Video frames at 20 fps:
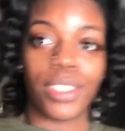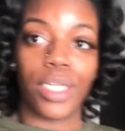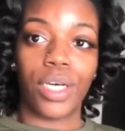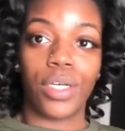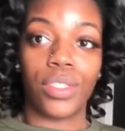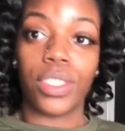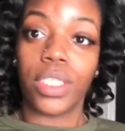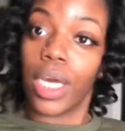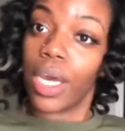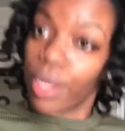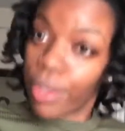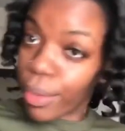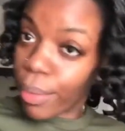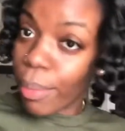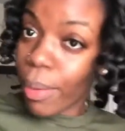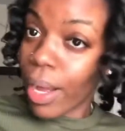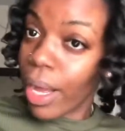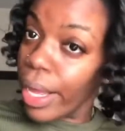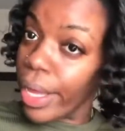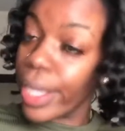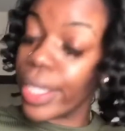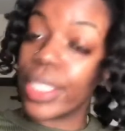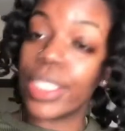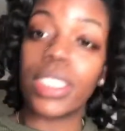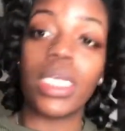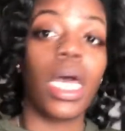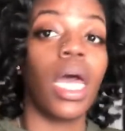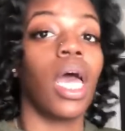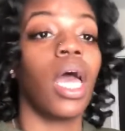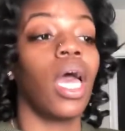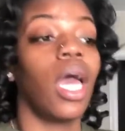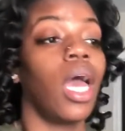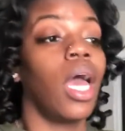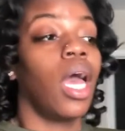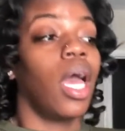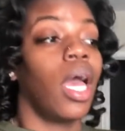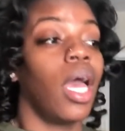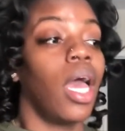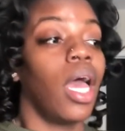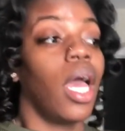to go to Enterprise
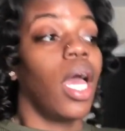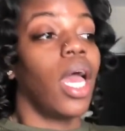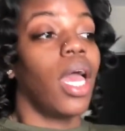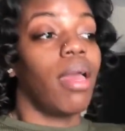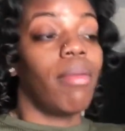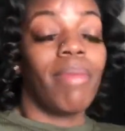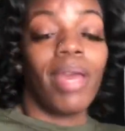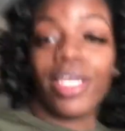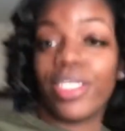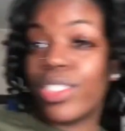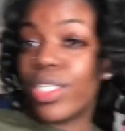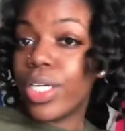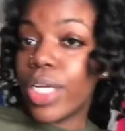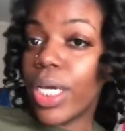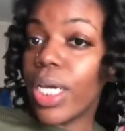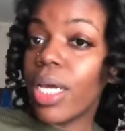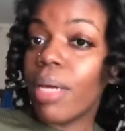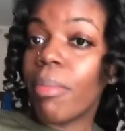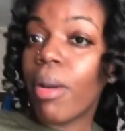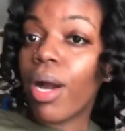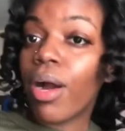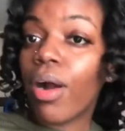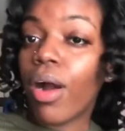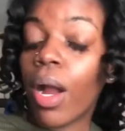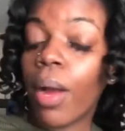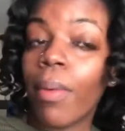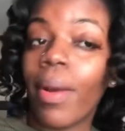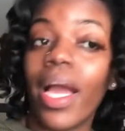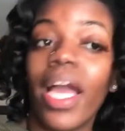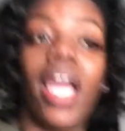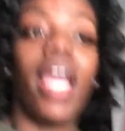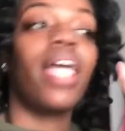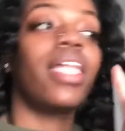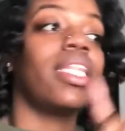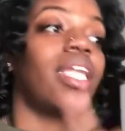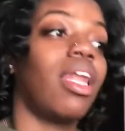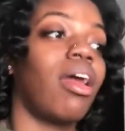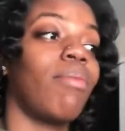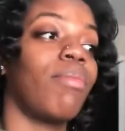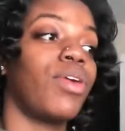and make sure they get my car right, and
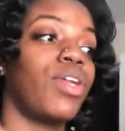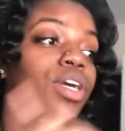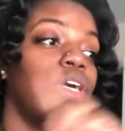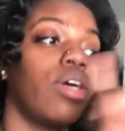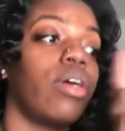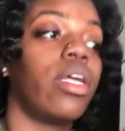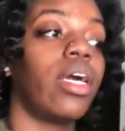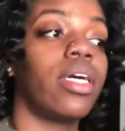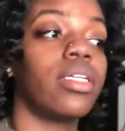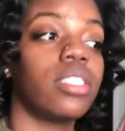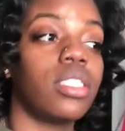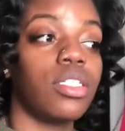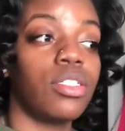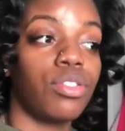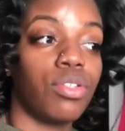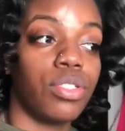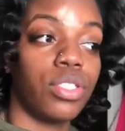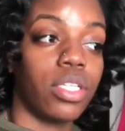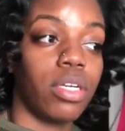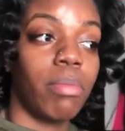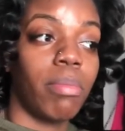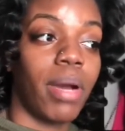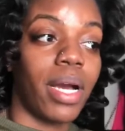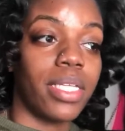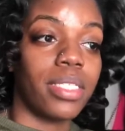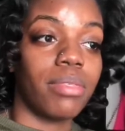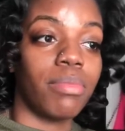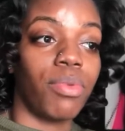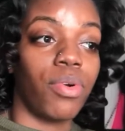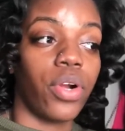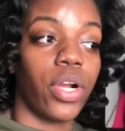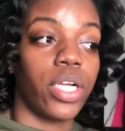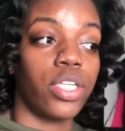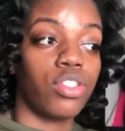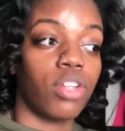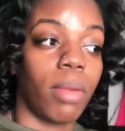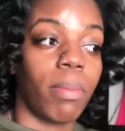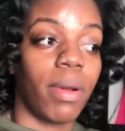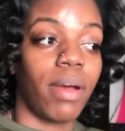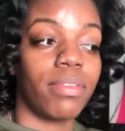then I'm gonna go down to the Georgia Composite Board and
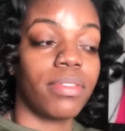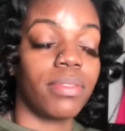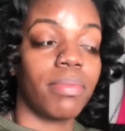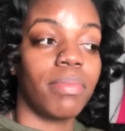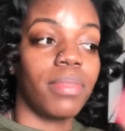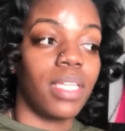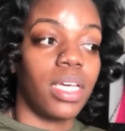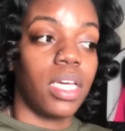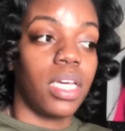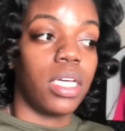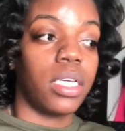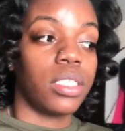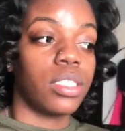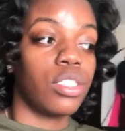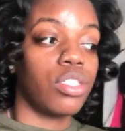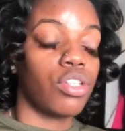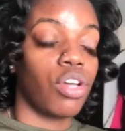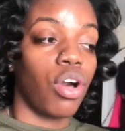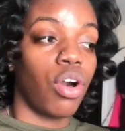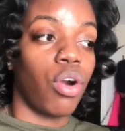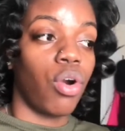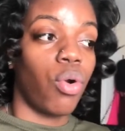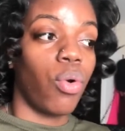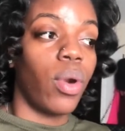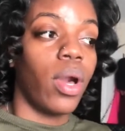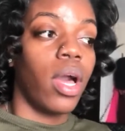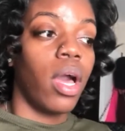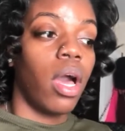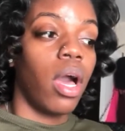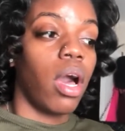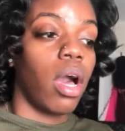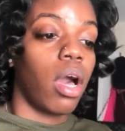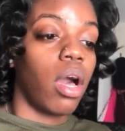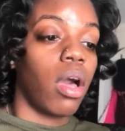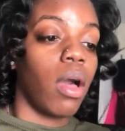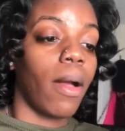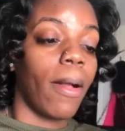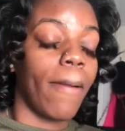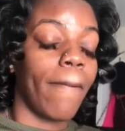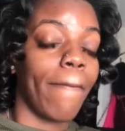drop off some things. So
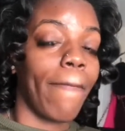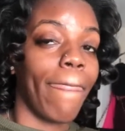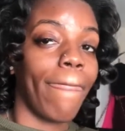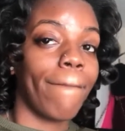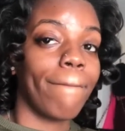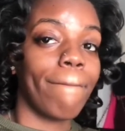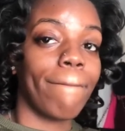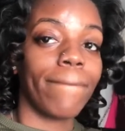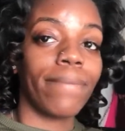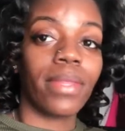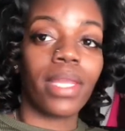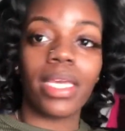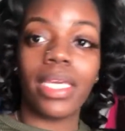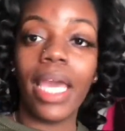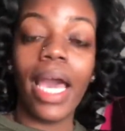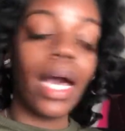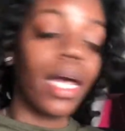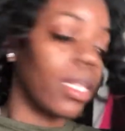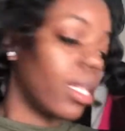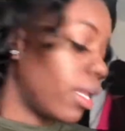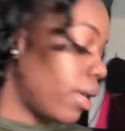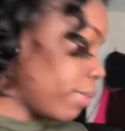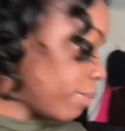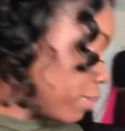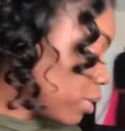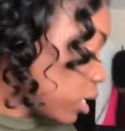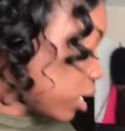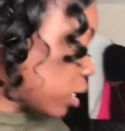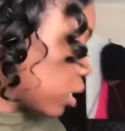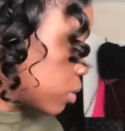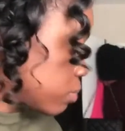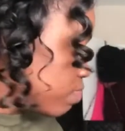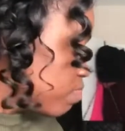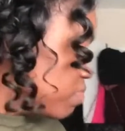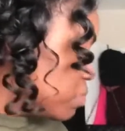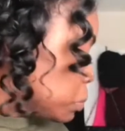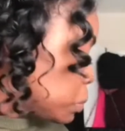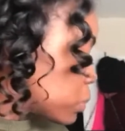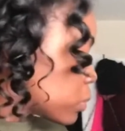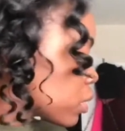yeah, let me
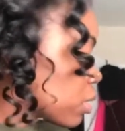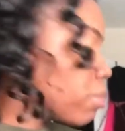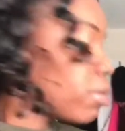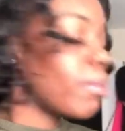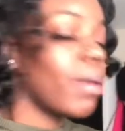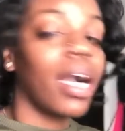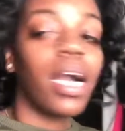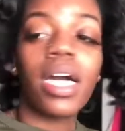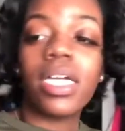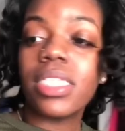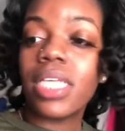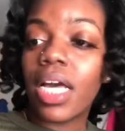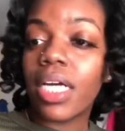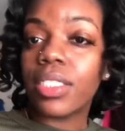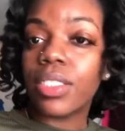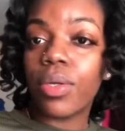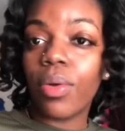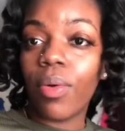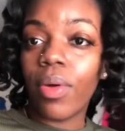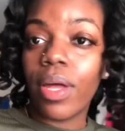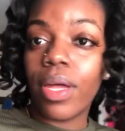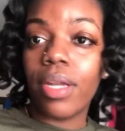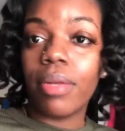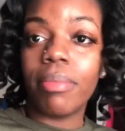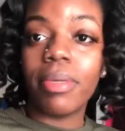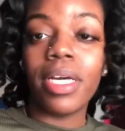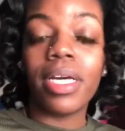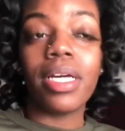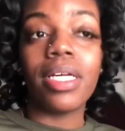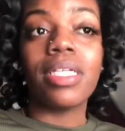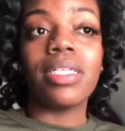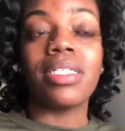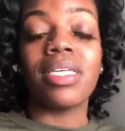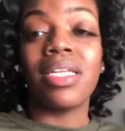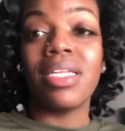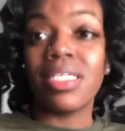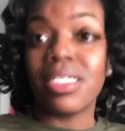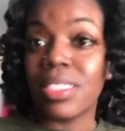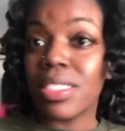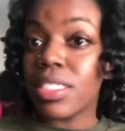put my contacts on because it
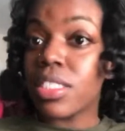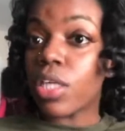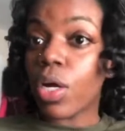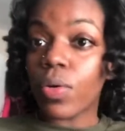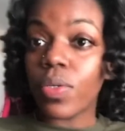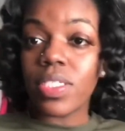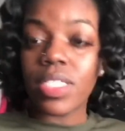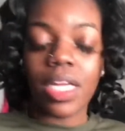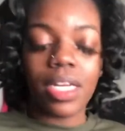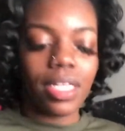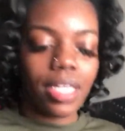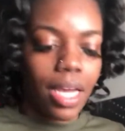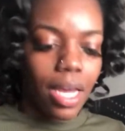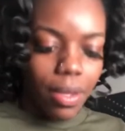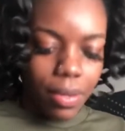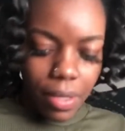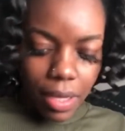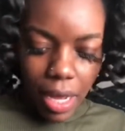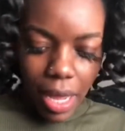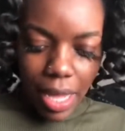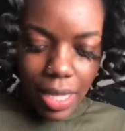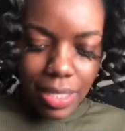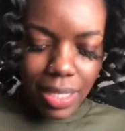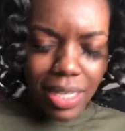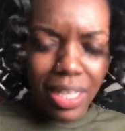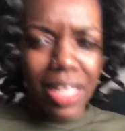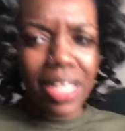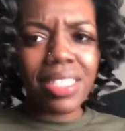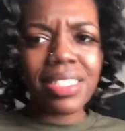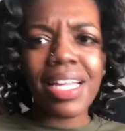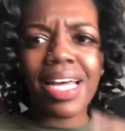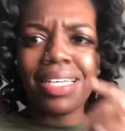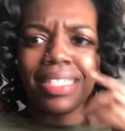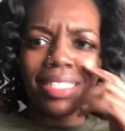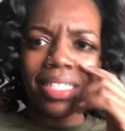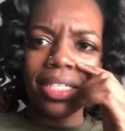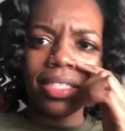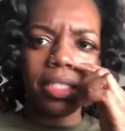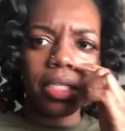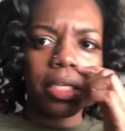is so sunny out, you guys. I think it's like
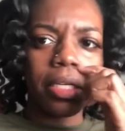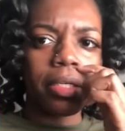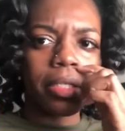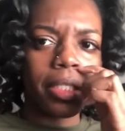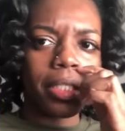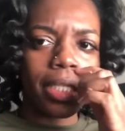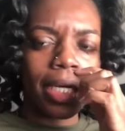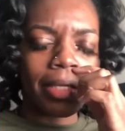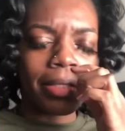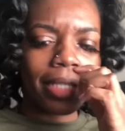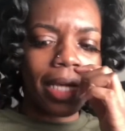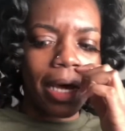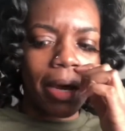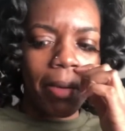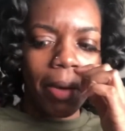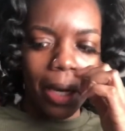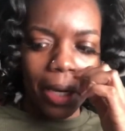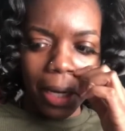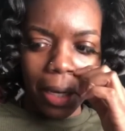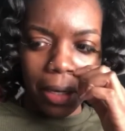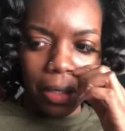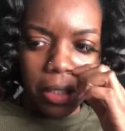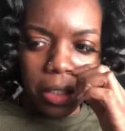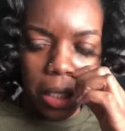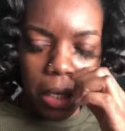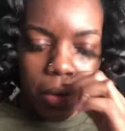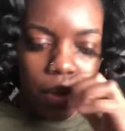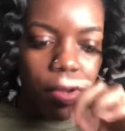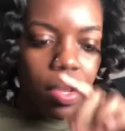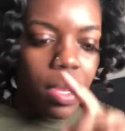60 degrees outside right now. So